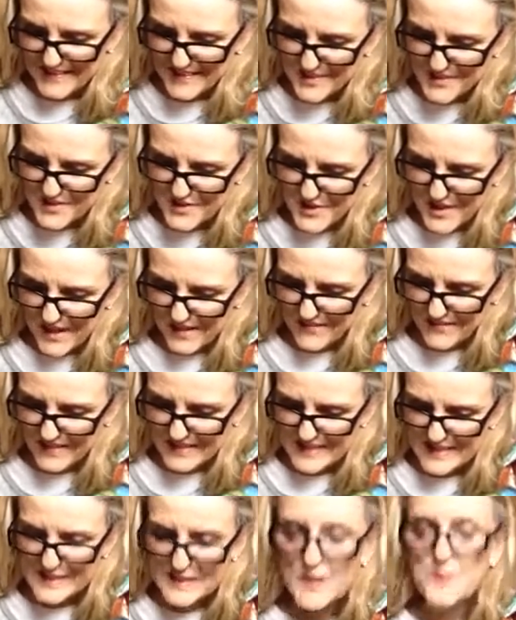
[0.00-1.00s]
Do you have
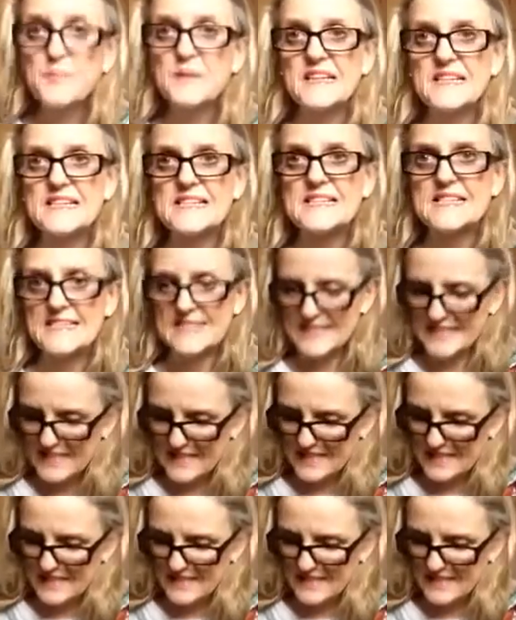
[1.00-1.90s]
any siblings?